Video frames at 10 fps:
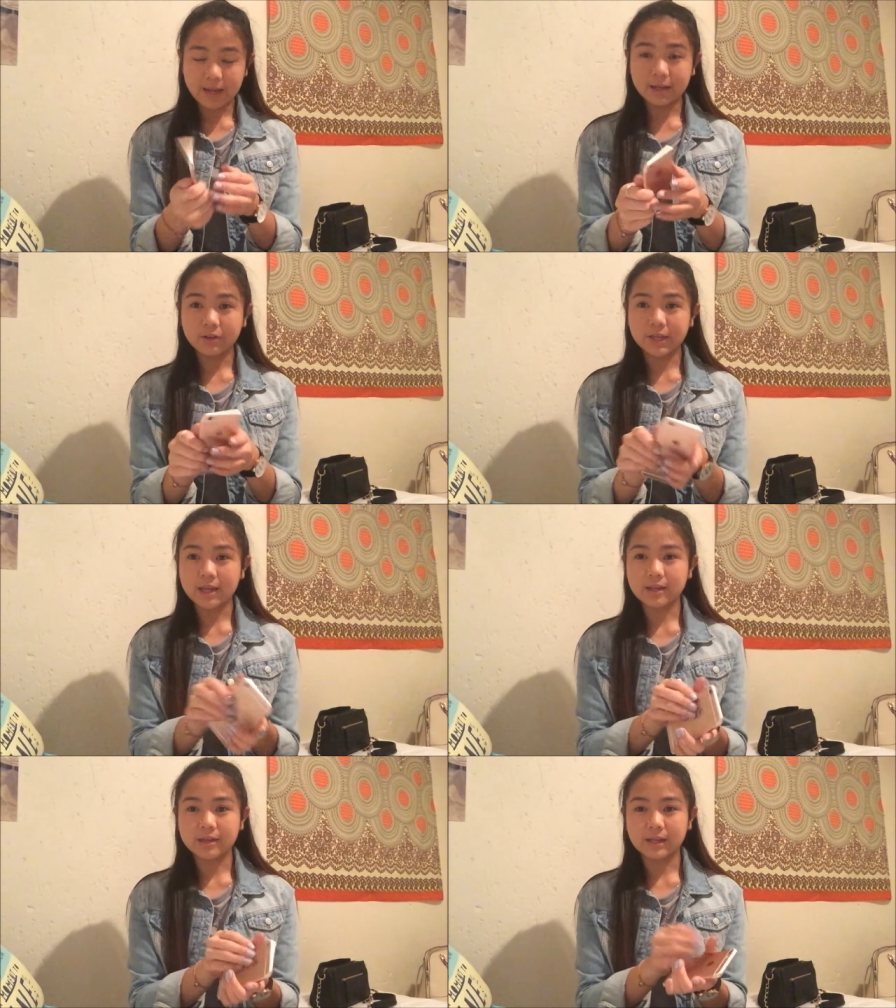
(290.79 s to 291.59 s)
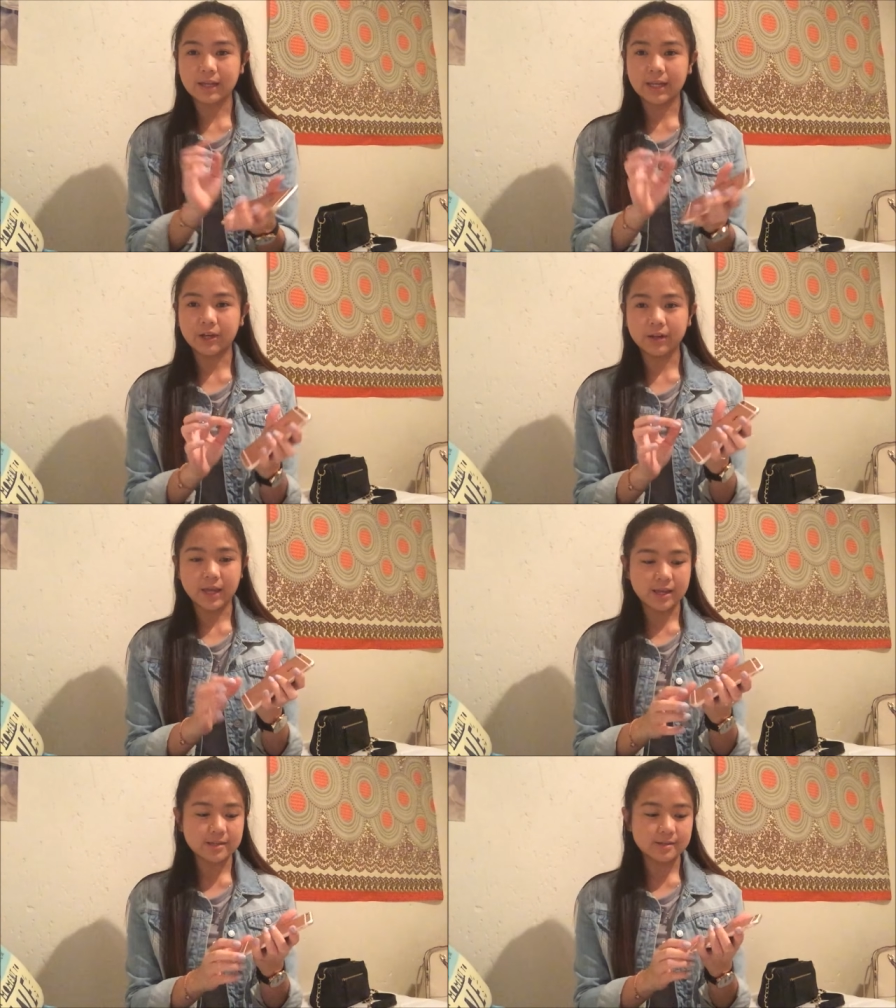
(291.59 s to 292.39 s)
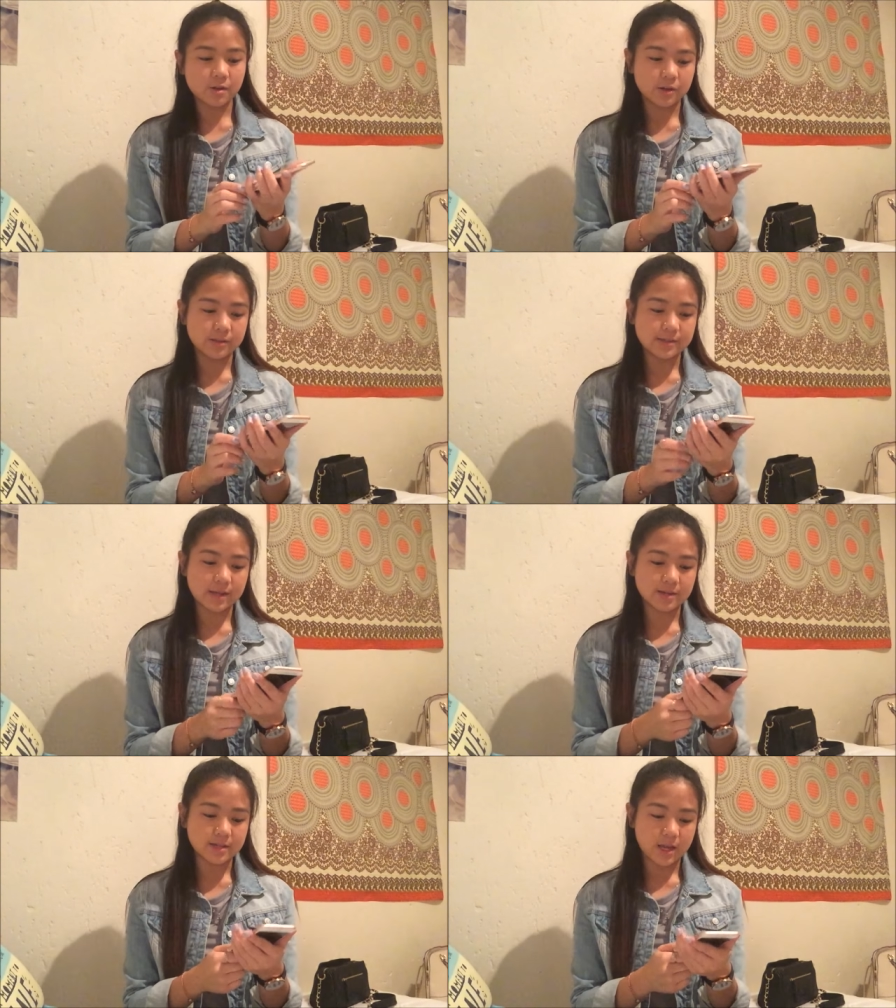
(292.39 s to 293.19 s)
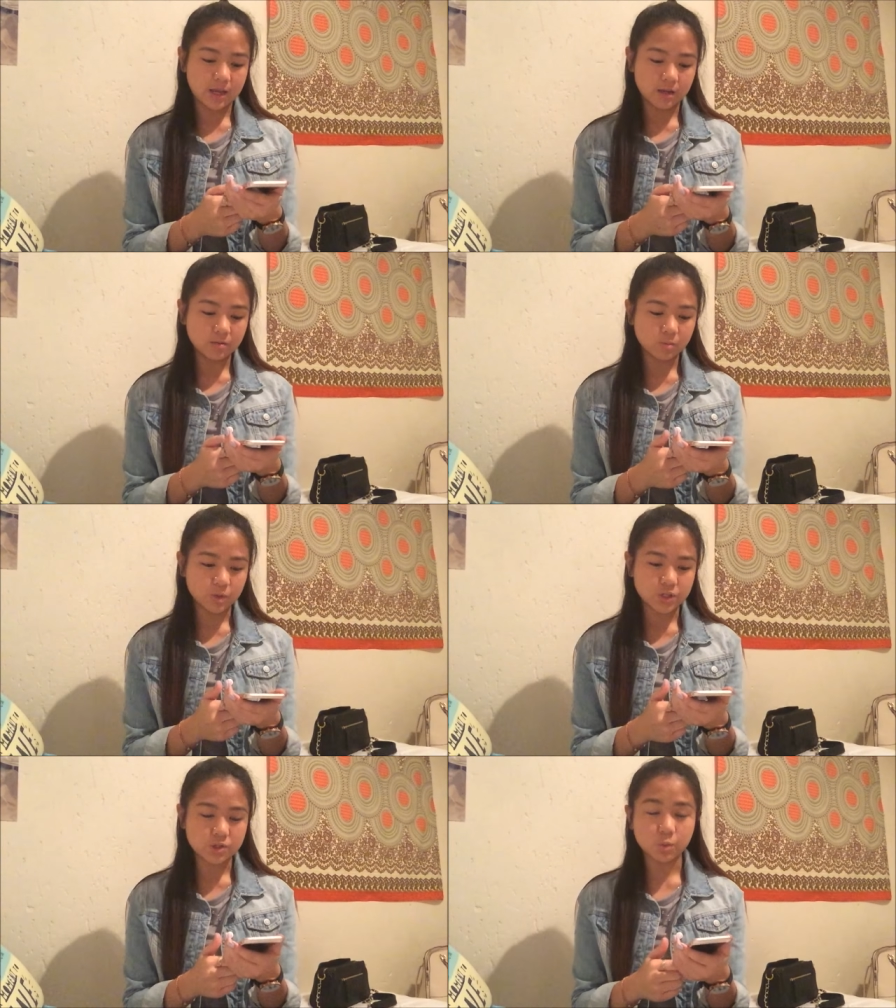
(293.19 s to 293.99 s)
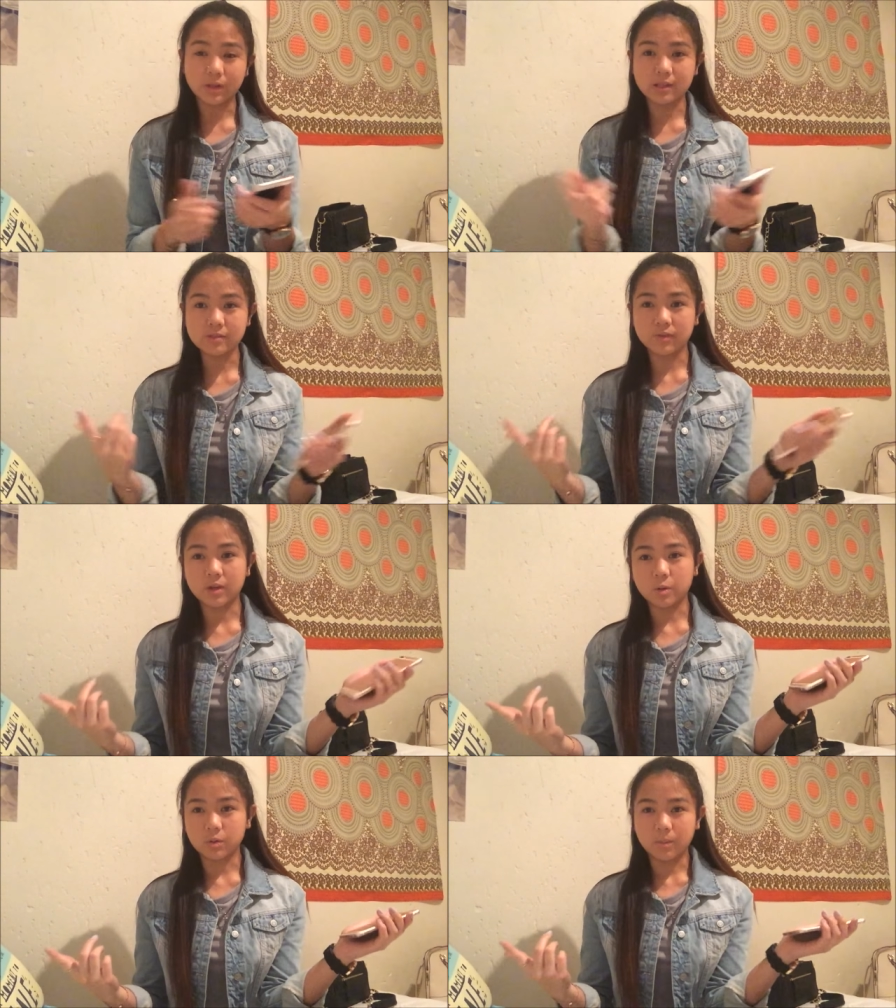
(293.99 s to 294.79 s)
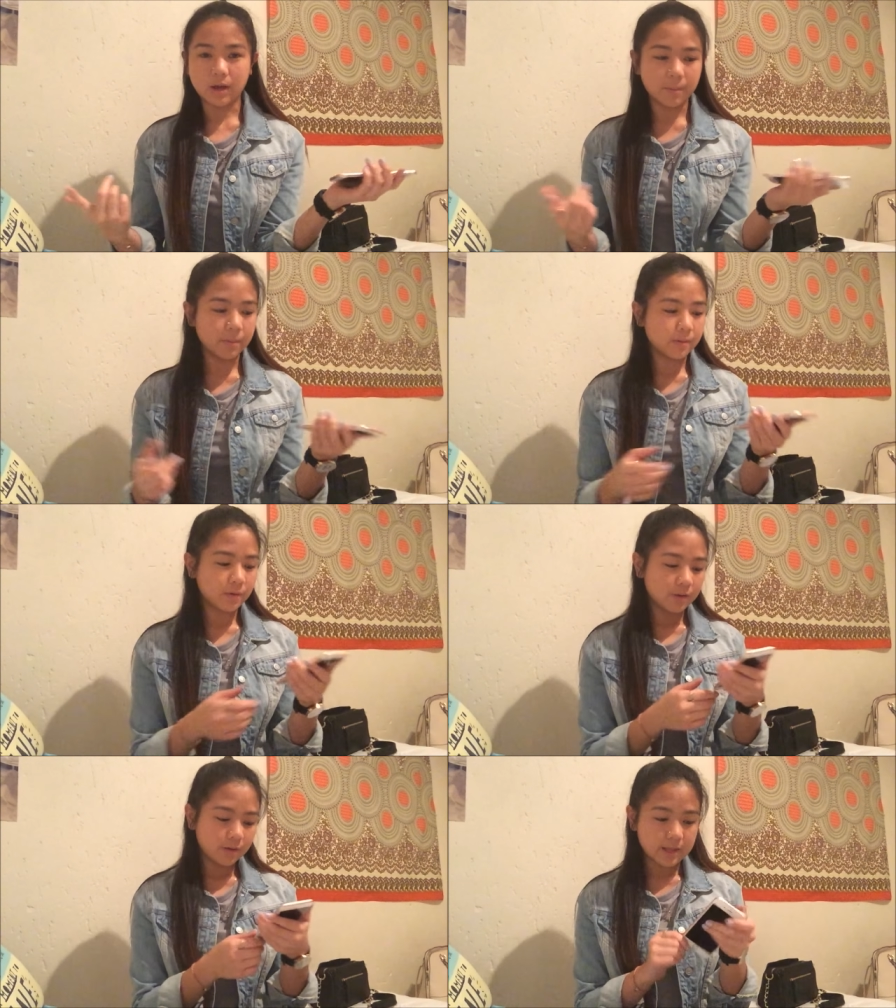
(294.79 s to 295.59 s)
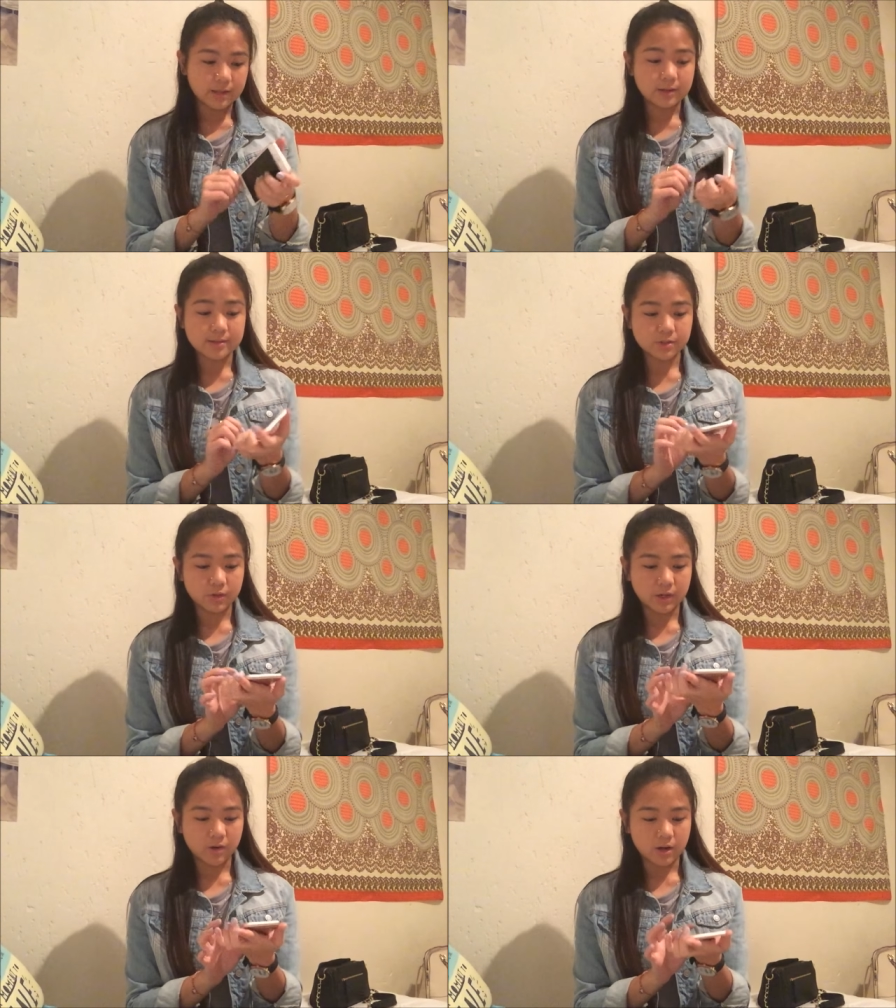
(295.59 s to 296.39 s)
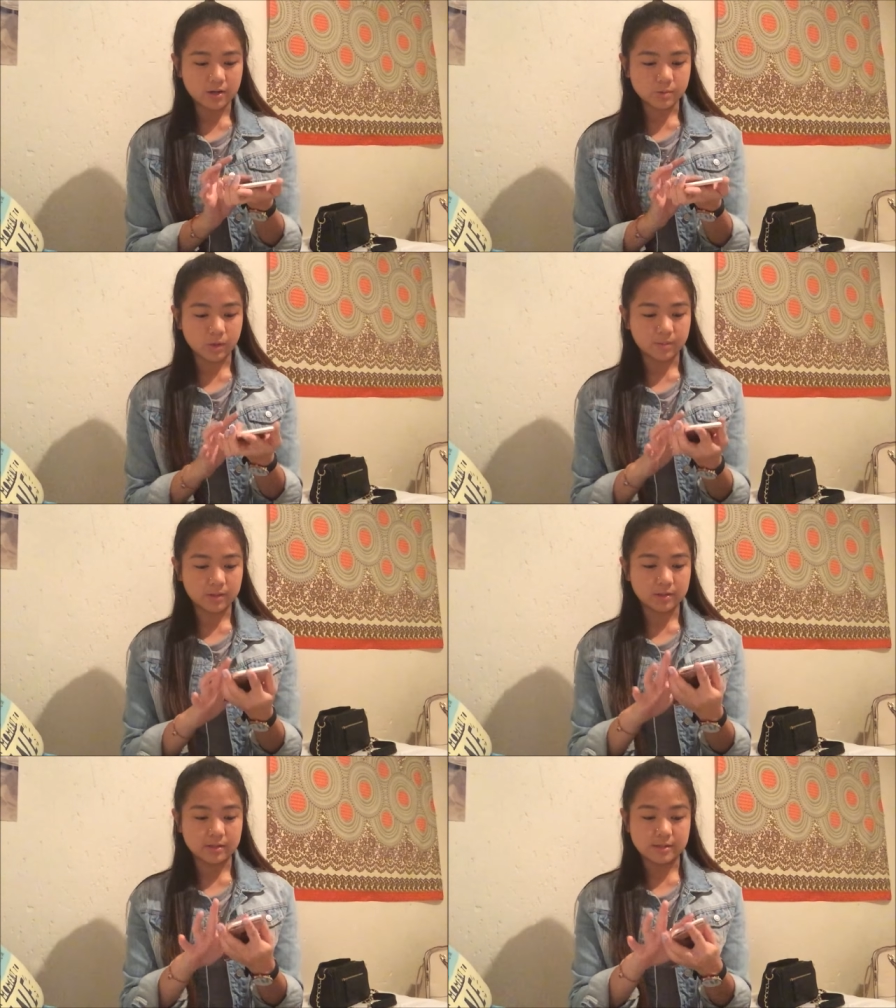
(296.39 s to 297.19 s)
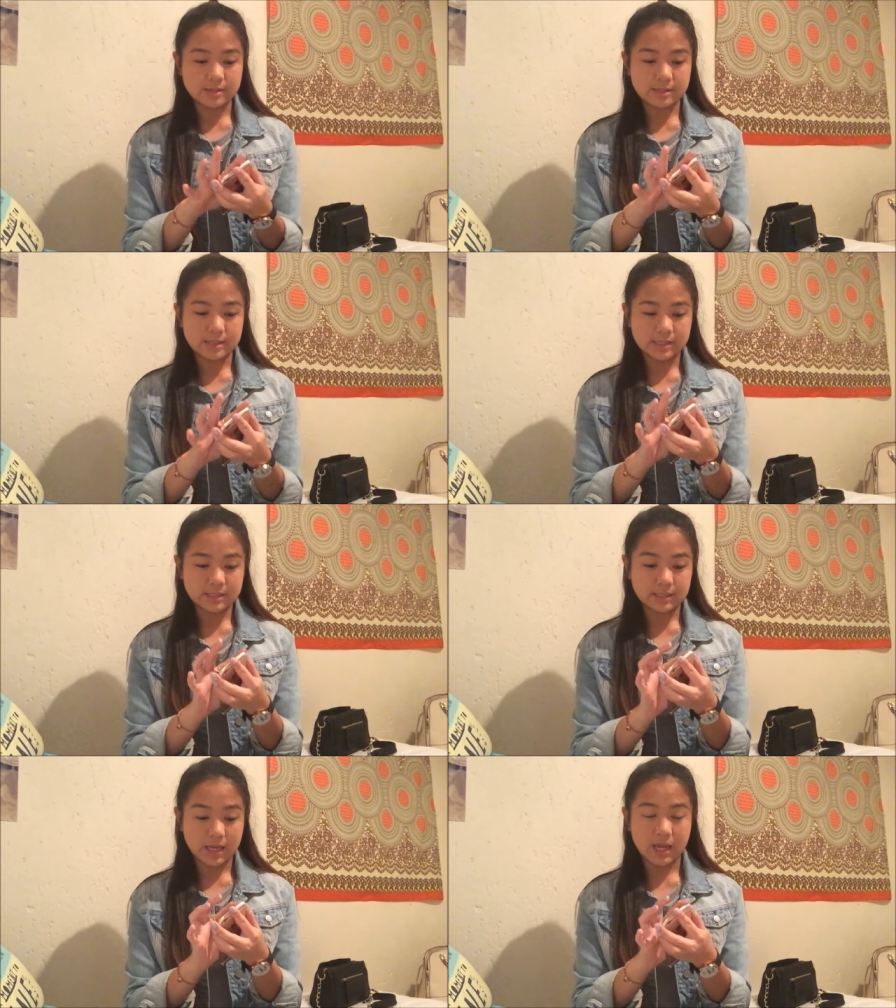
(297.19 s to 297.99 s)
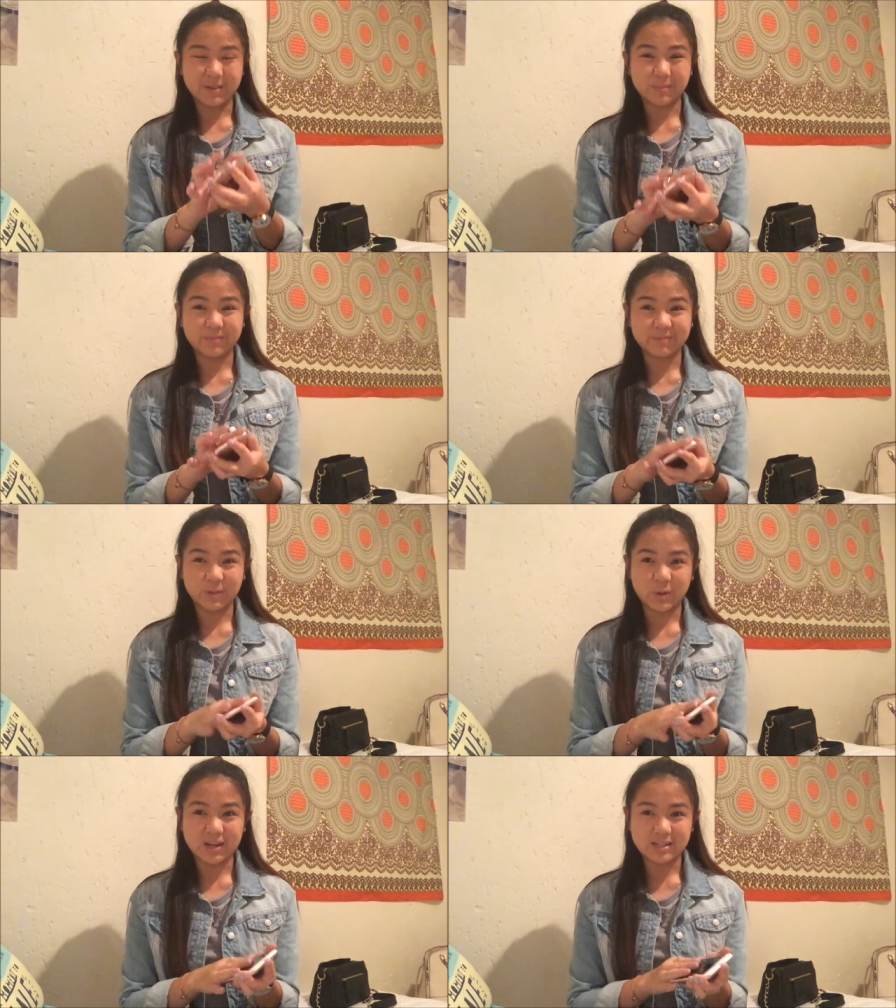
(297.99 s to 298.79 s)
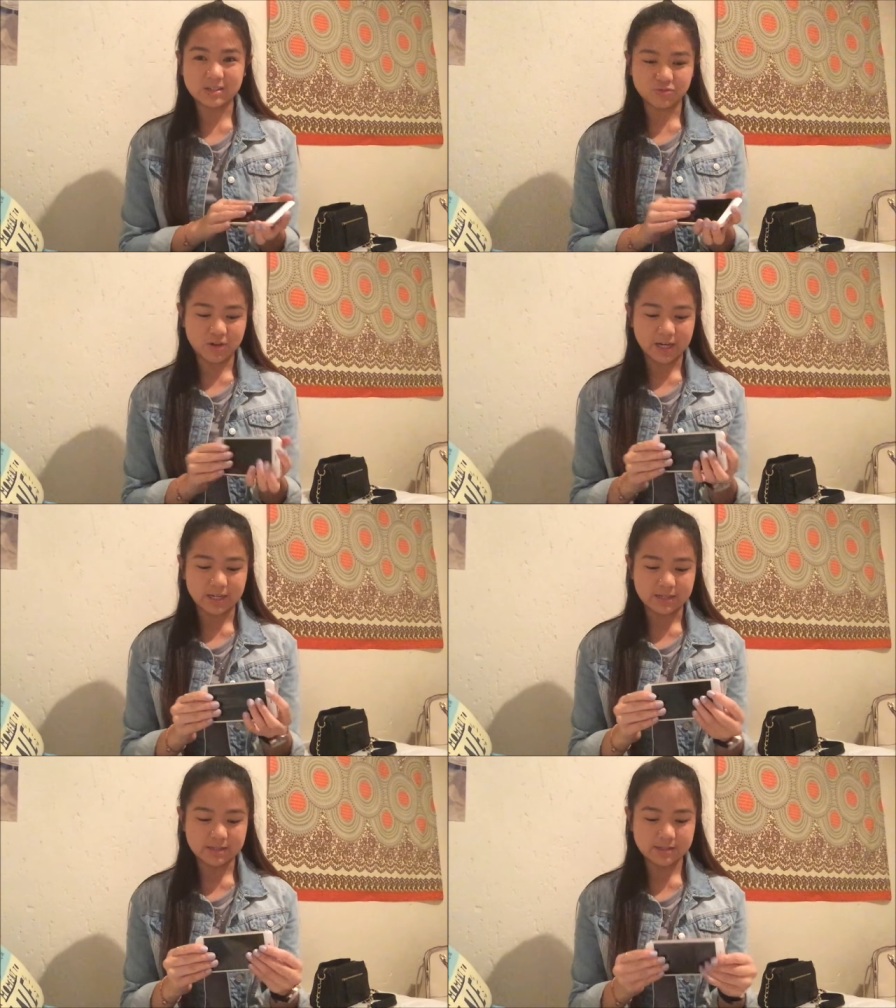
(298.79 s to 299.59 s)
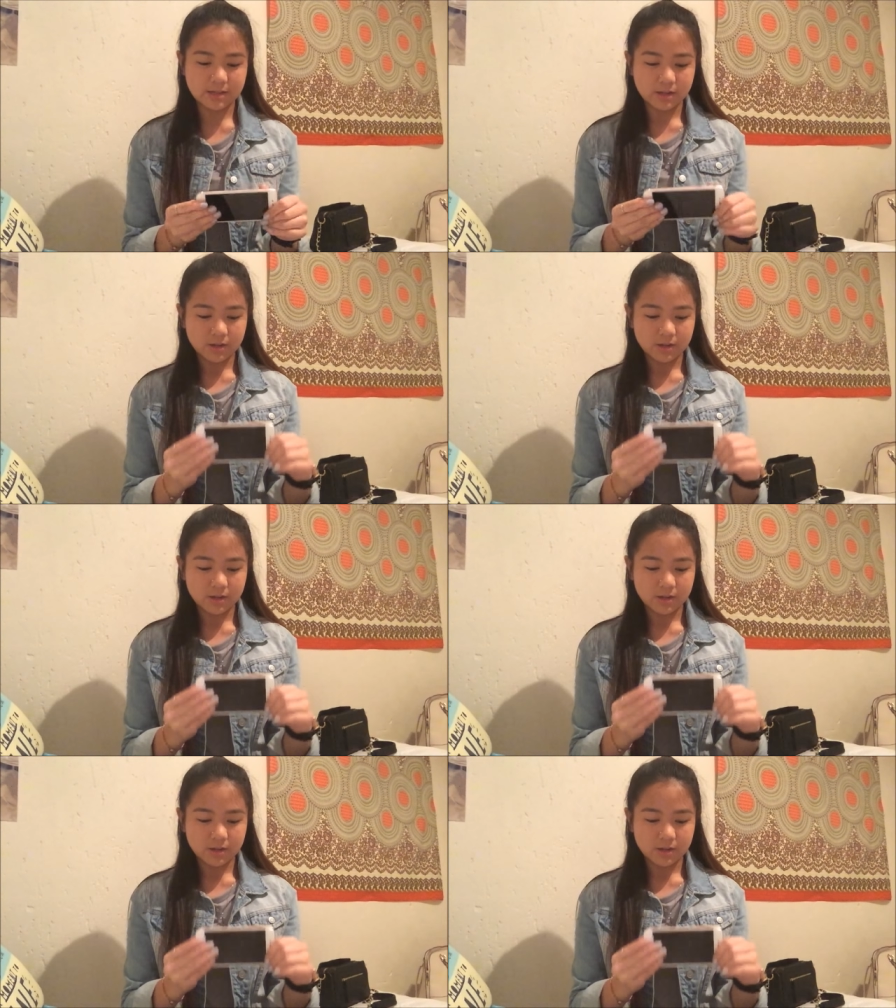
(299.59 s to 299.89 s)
planning on getting a clear case on Sunday, which is when this video will be up. And then a screen guard as well because I am quite reckless.